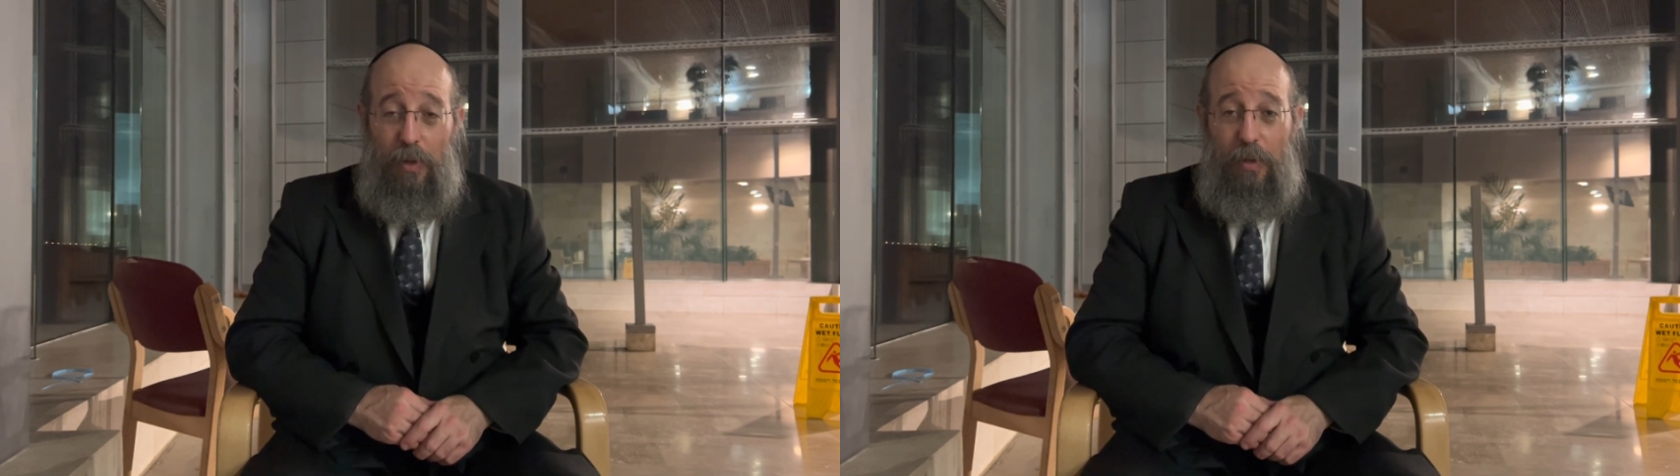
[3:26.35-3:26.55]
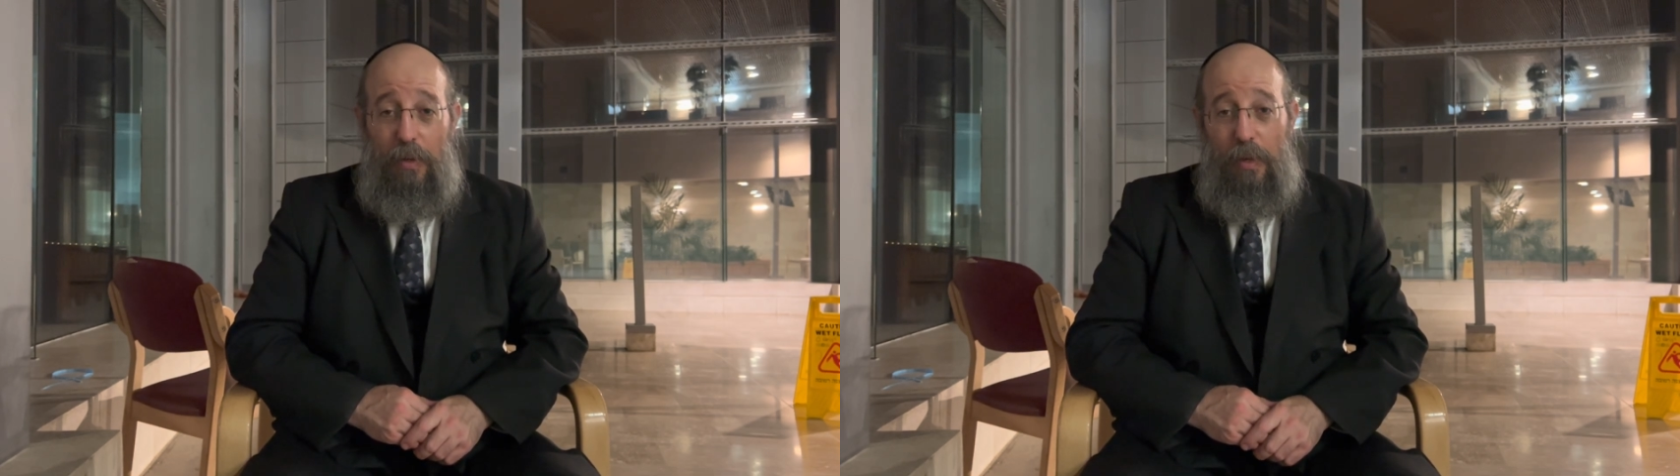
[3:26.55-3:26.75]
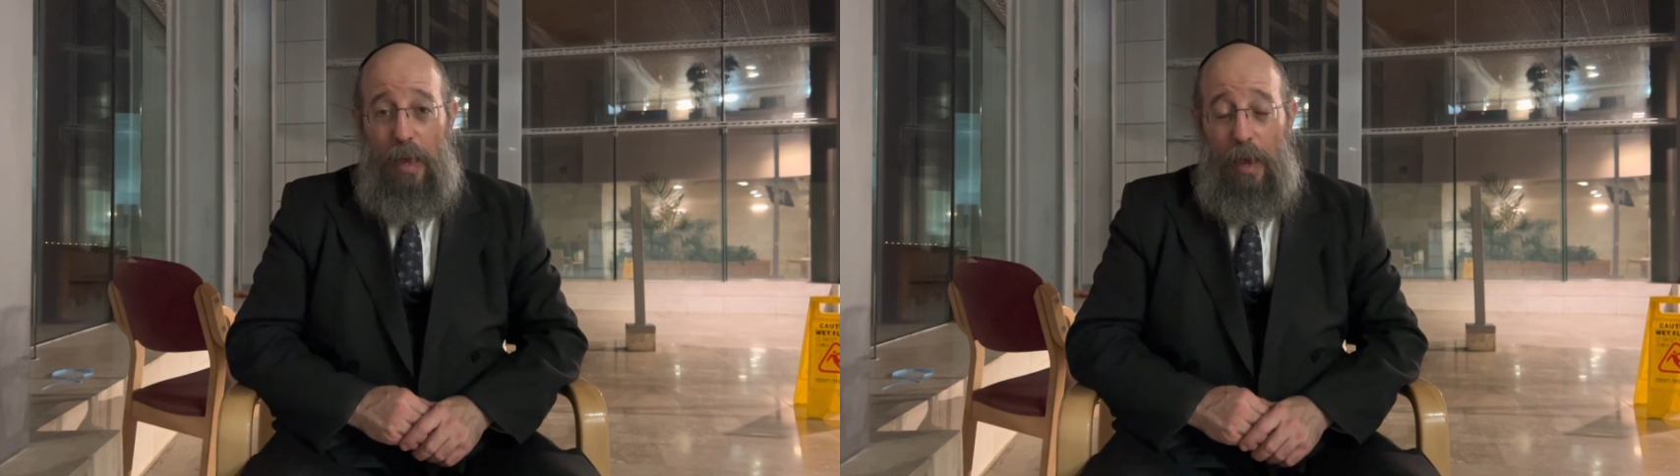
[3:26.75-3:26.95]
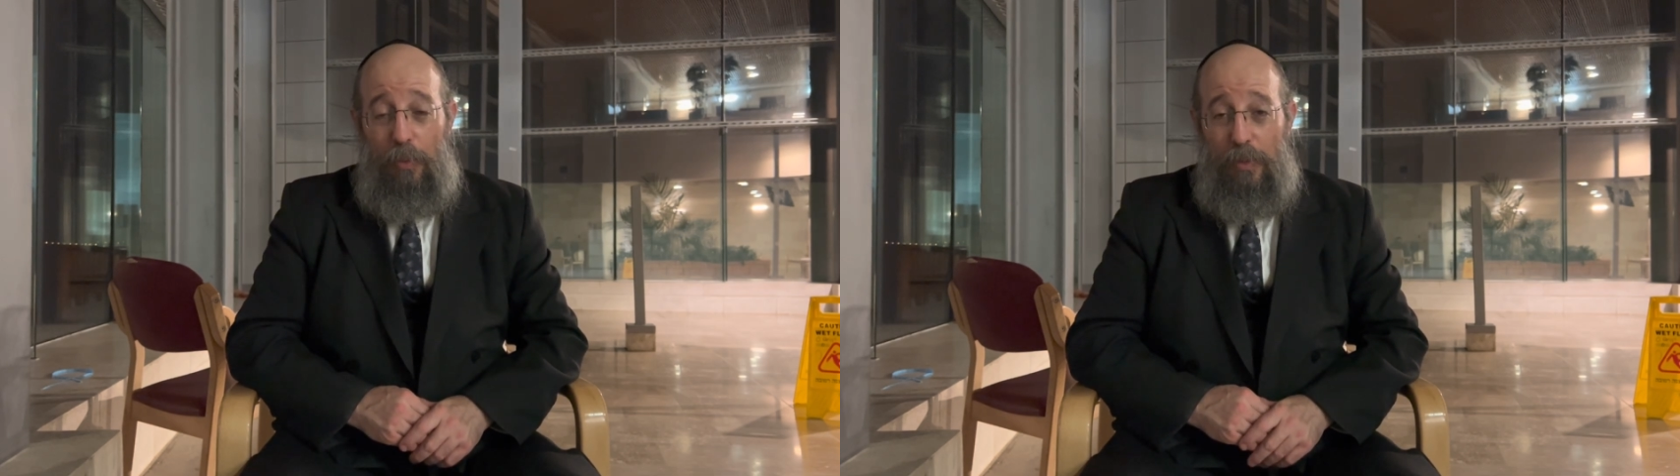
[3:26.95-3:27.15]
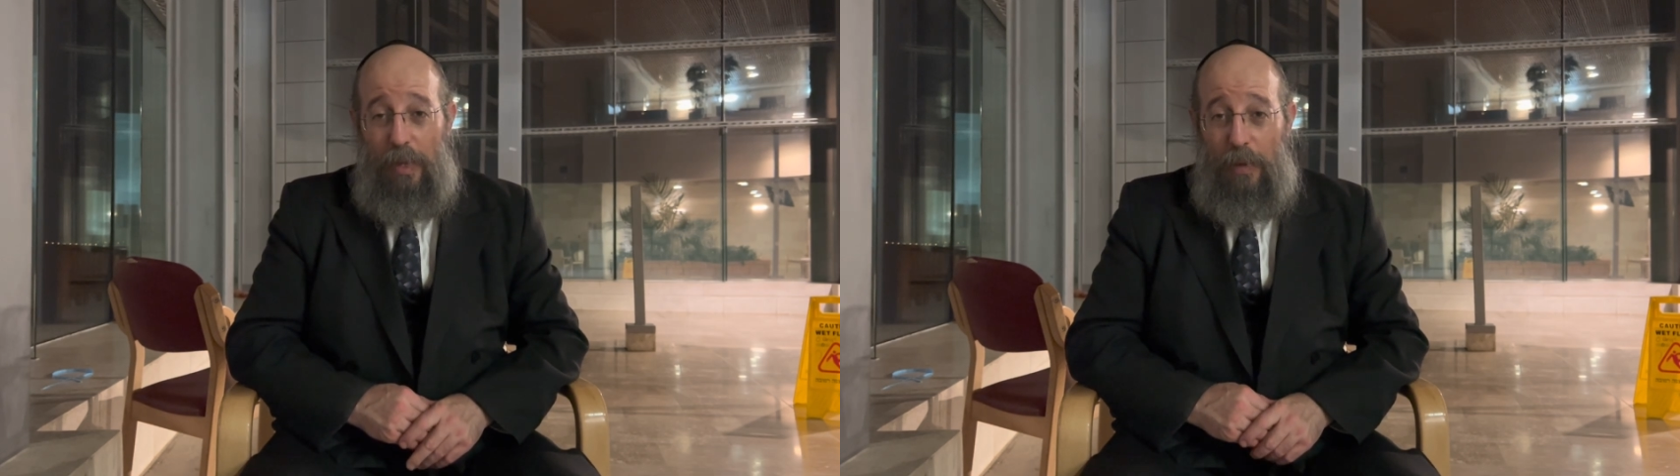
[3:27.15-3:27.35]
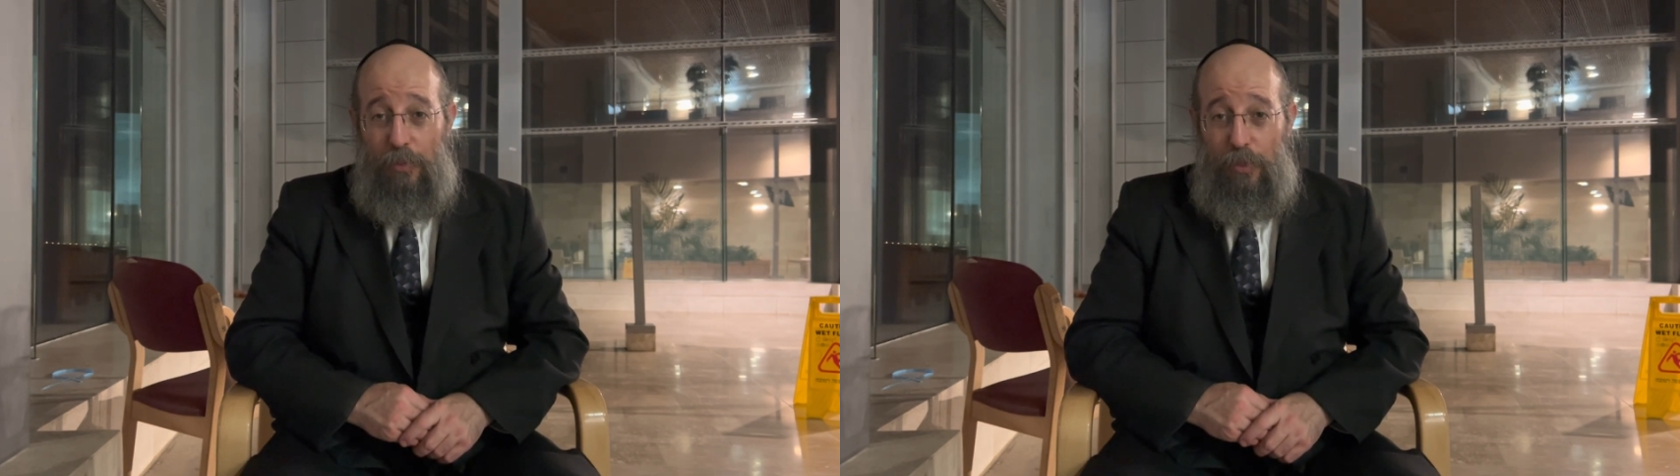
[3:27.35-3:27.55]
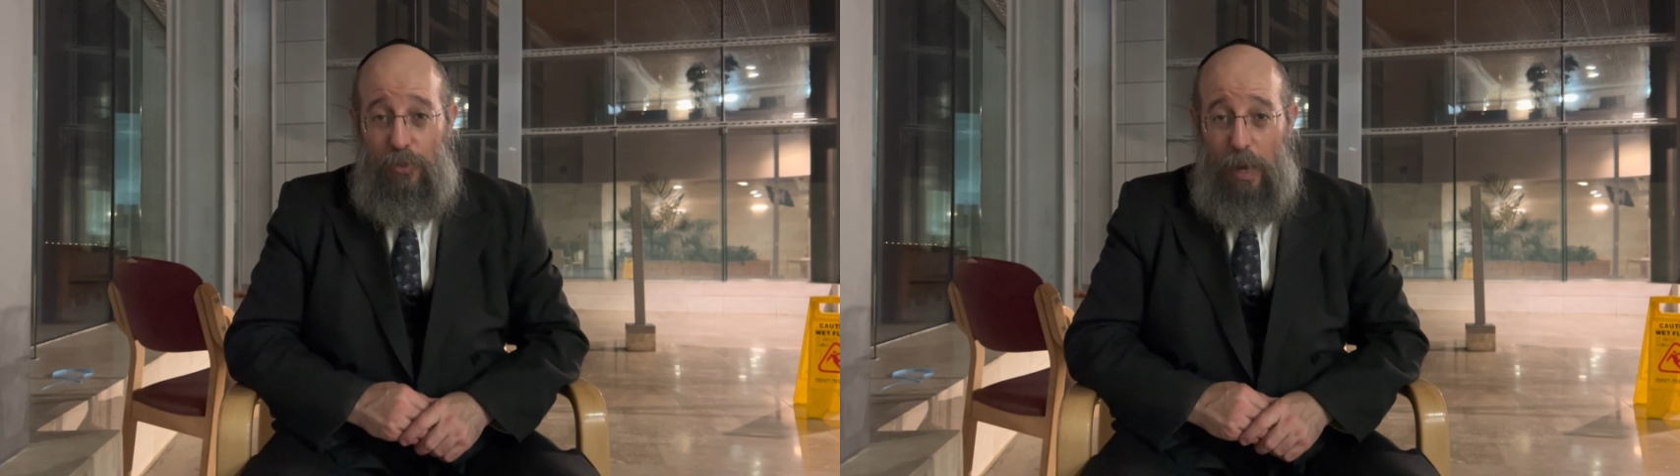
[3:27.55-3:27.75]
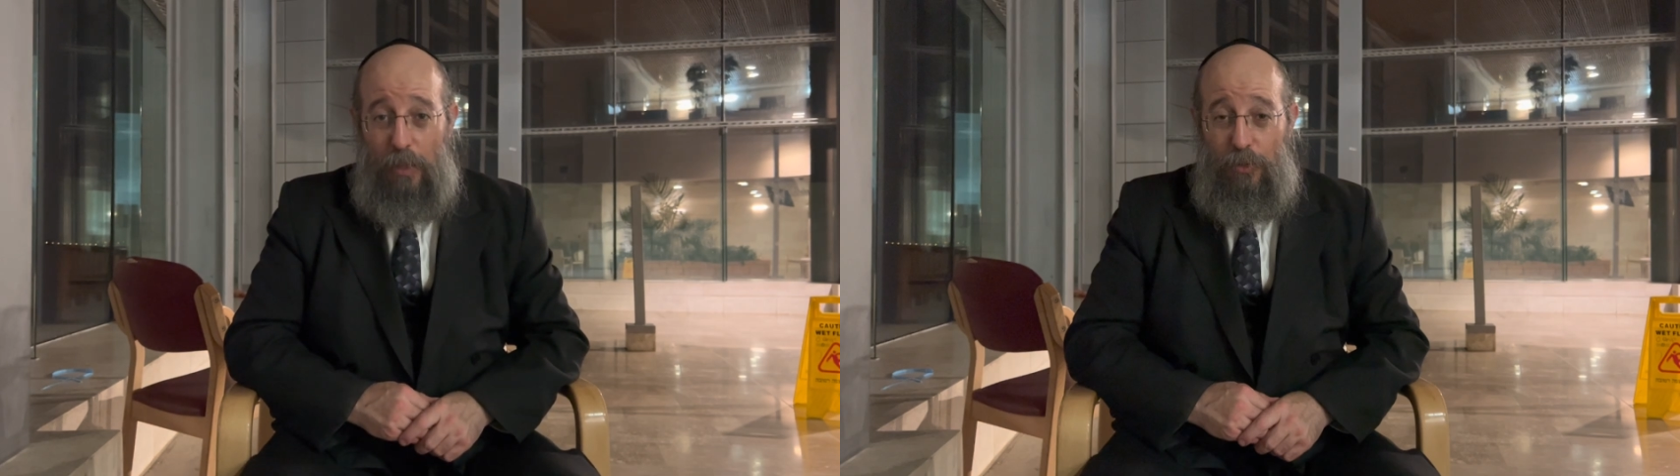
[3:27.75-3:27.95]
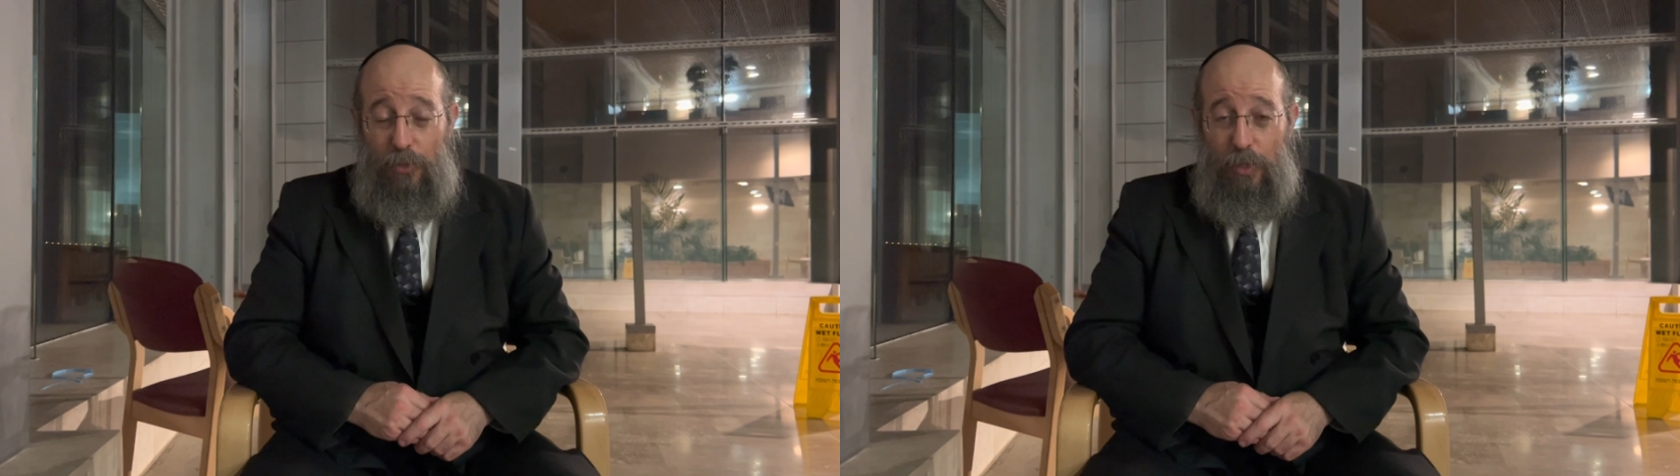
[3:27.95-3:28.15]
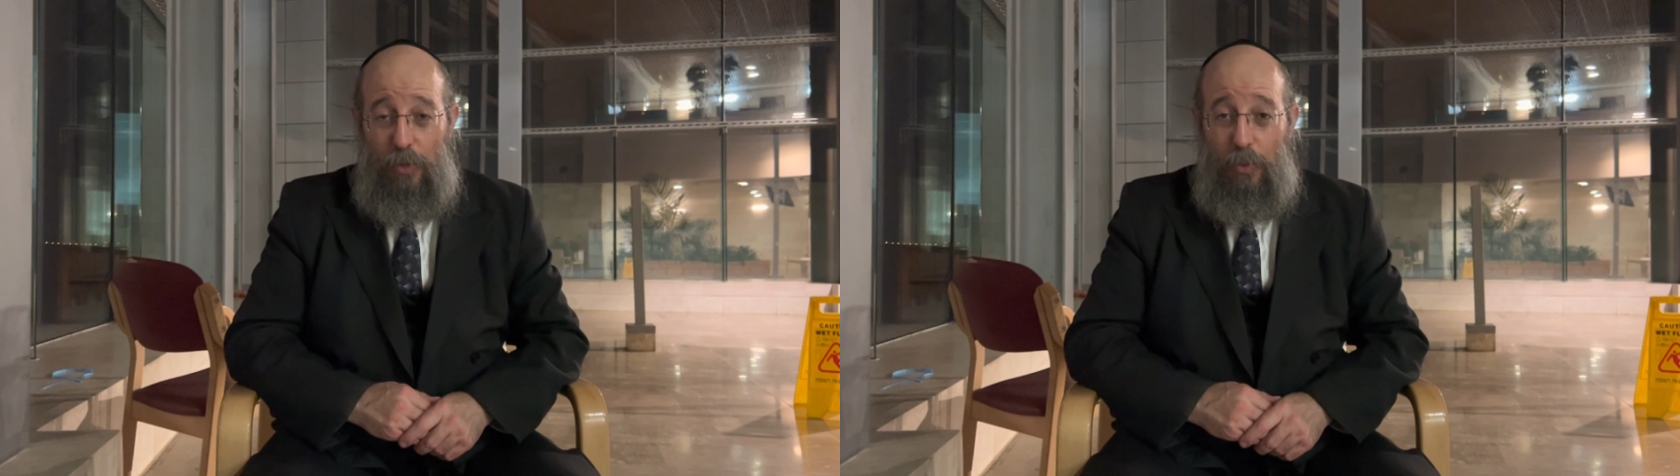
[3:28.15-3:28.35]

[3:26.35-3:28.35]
and when times are challenging.